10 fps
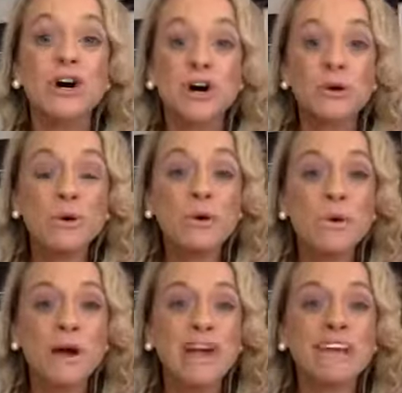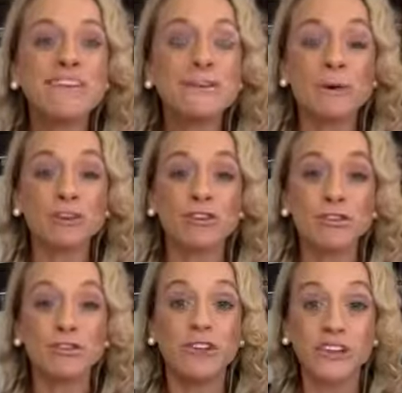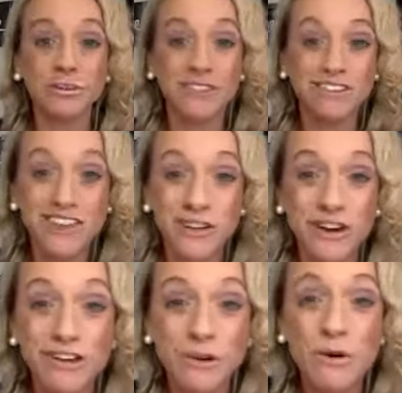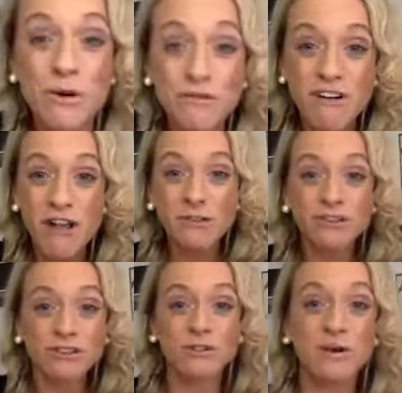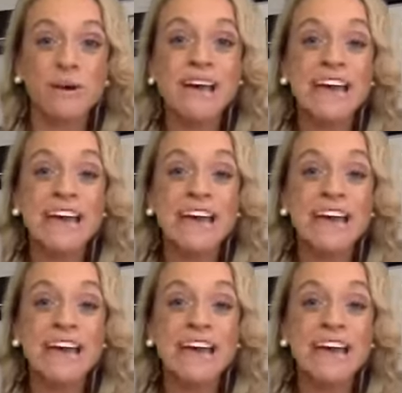who is a person who does what they say they're going to do, who follows through.